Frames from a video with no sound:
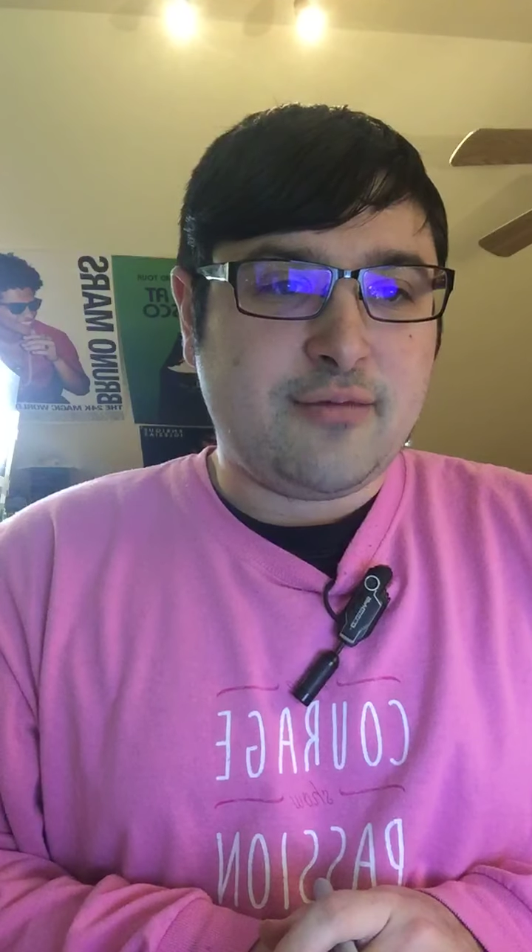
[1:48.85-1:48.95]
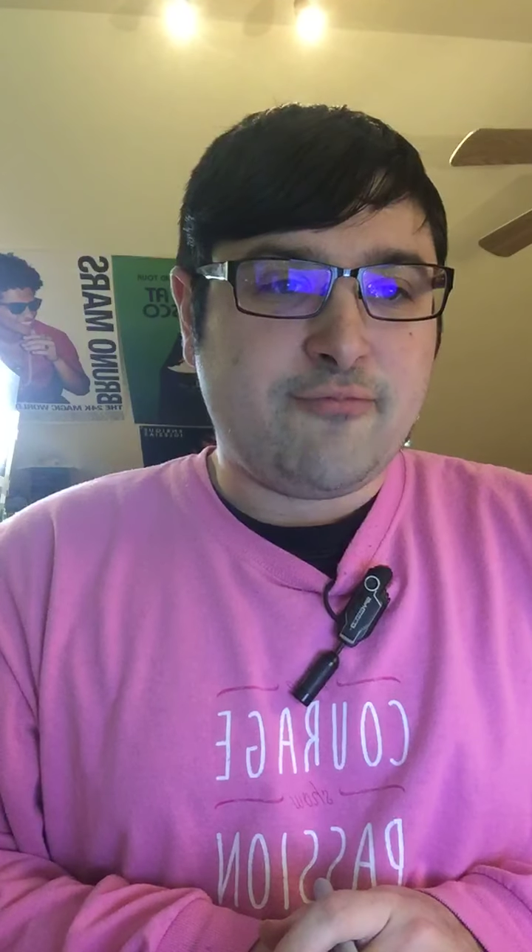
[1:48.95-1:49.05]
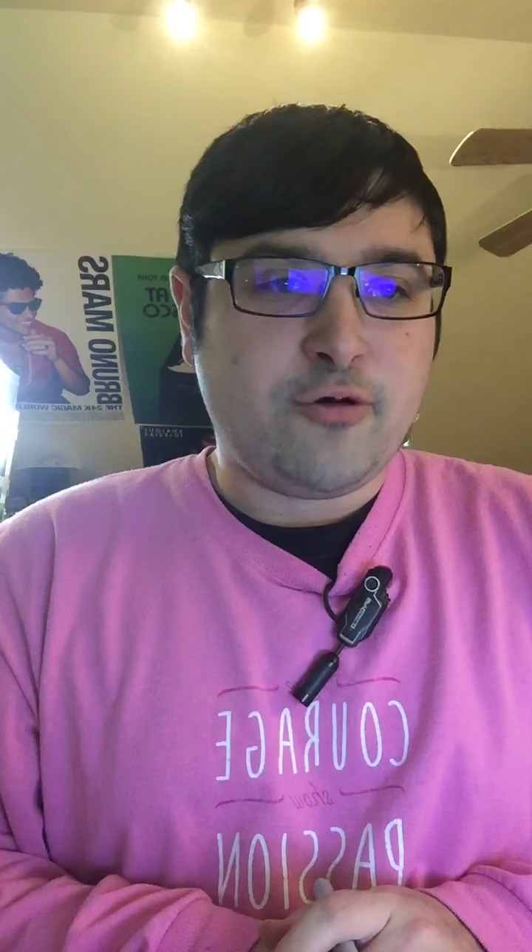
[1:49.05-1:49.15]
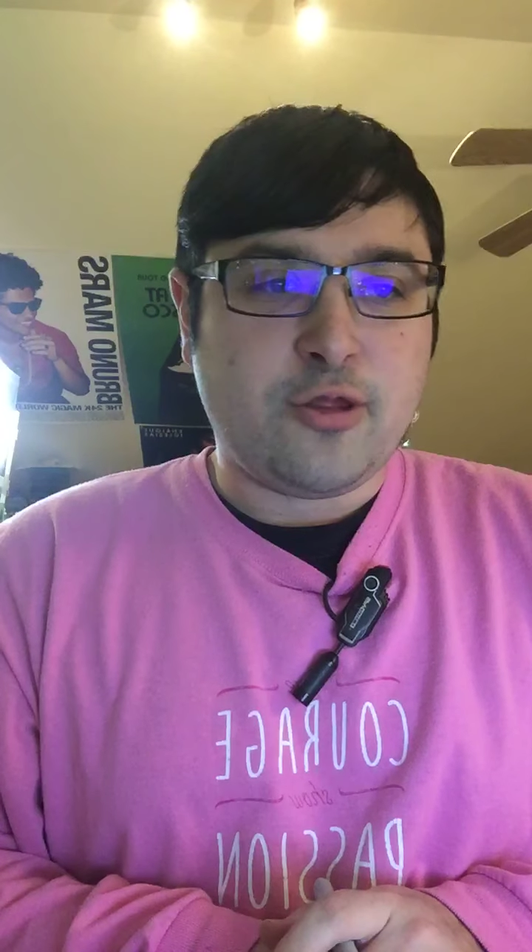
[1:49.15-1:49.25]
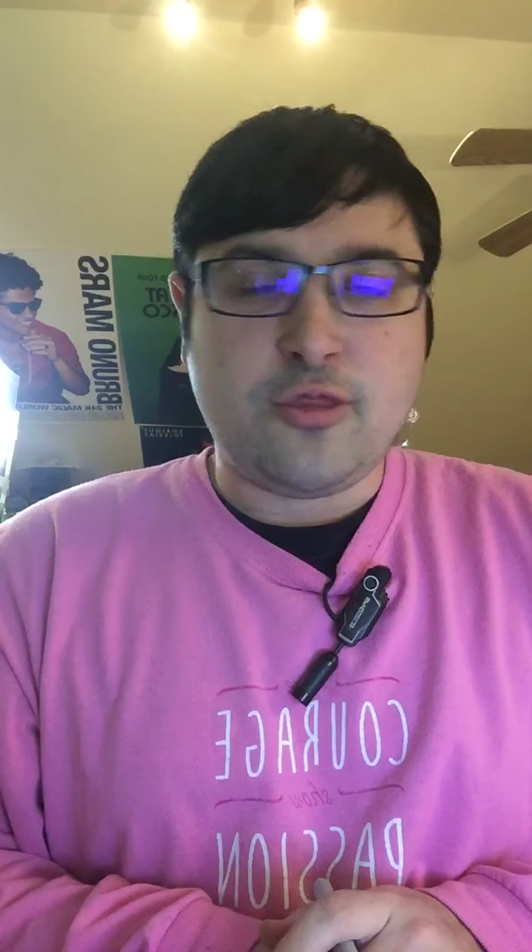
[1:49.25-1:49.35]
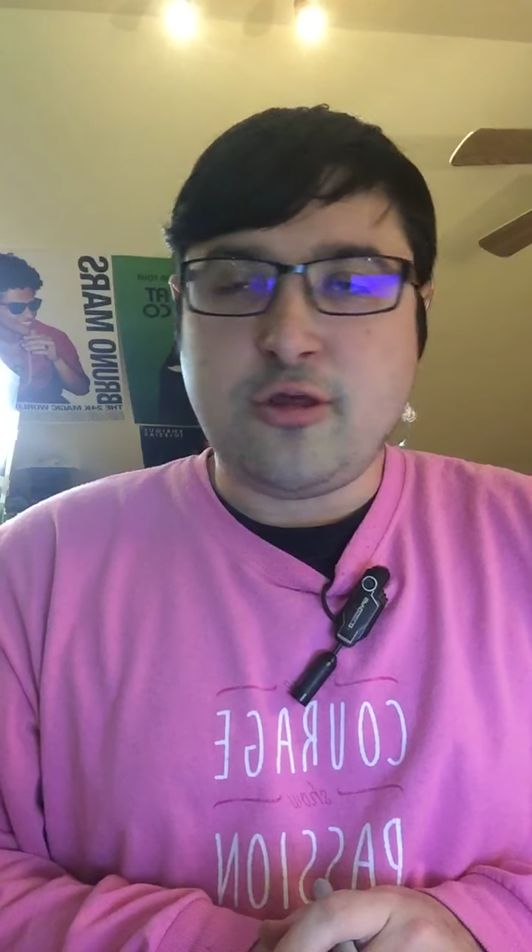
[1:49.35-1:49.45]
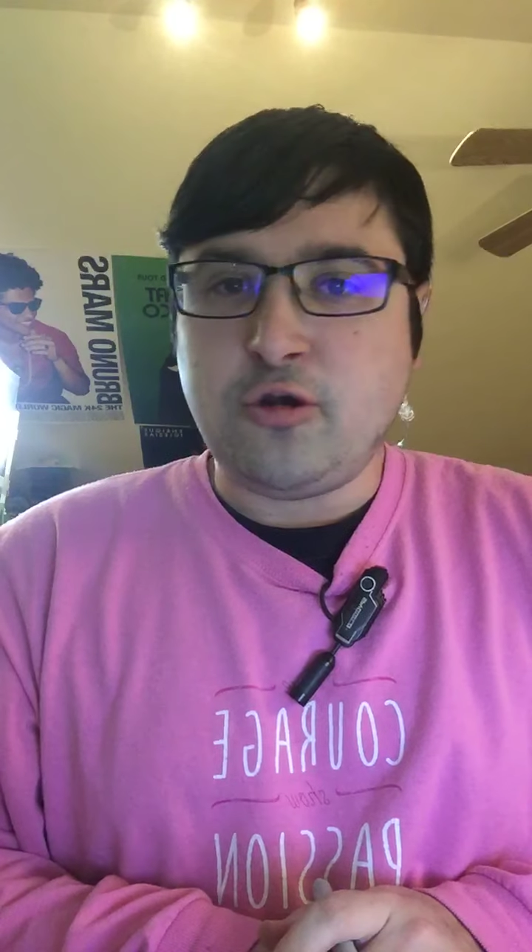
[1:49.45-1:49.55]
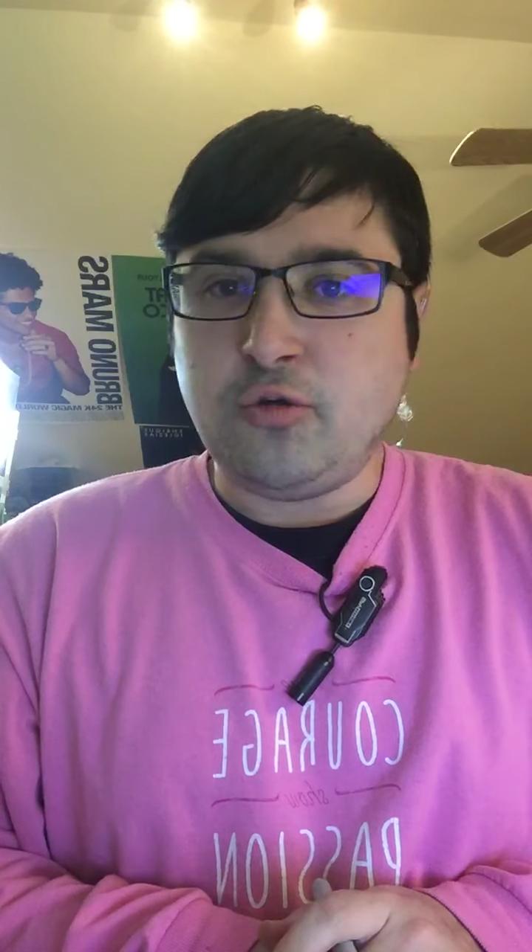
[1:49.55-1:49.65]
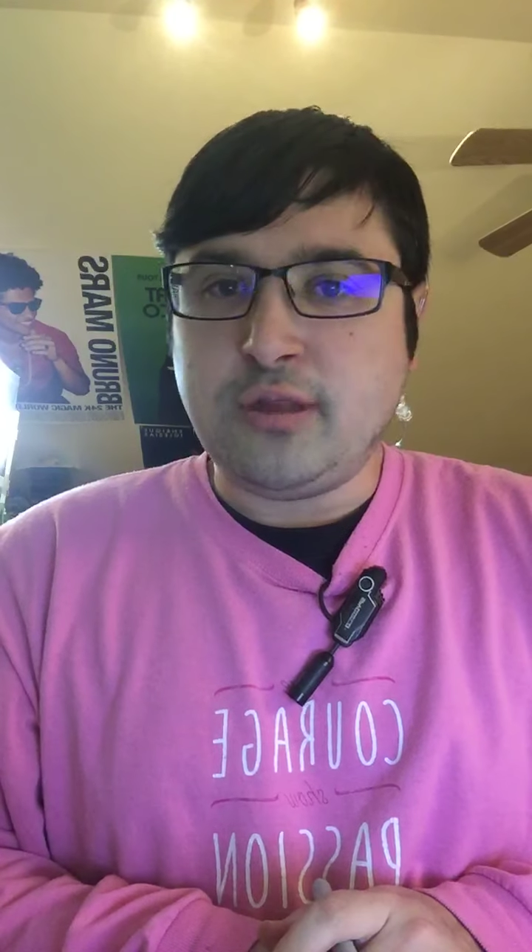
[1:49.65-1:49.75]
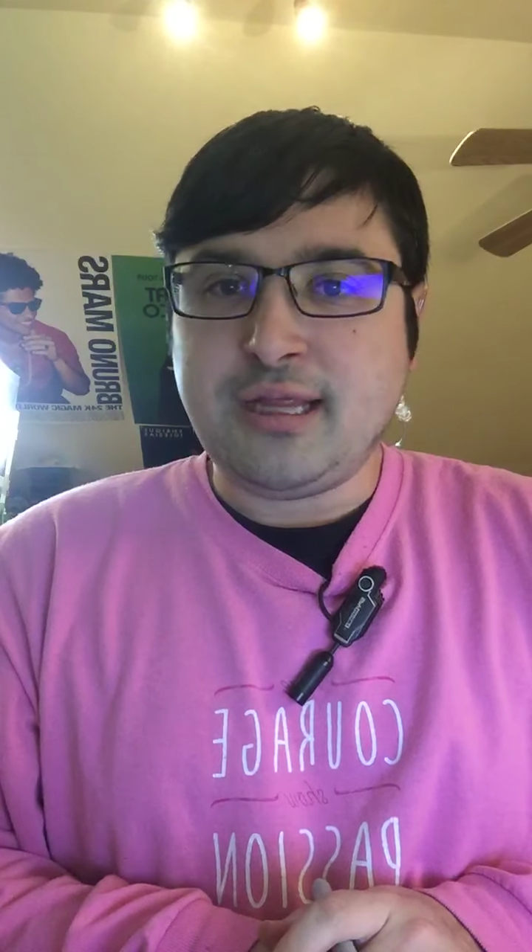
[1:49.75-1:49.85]
for
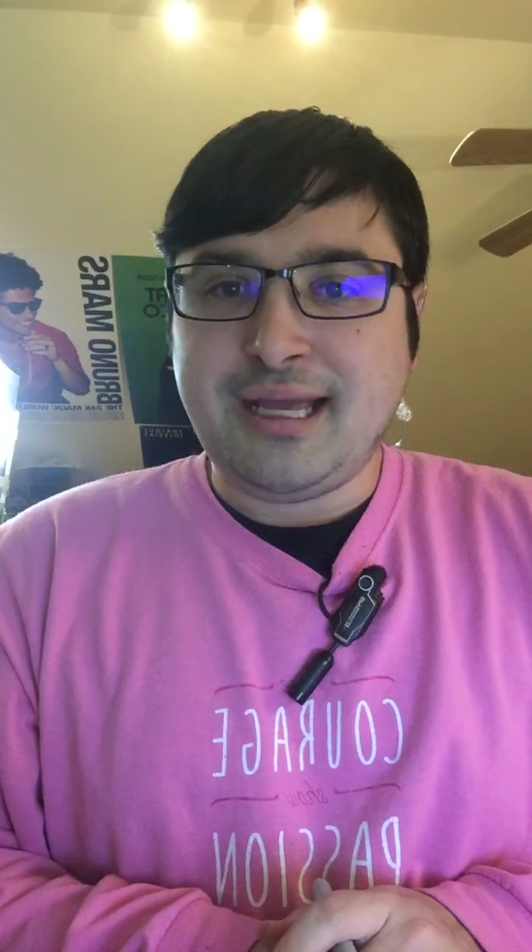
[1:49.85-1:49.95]
those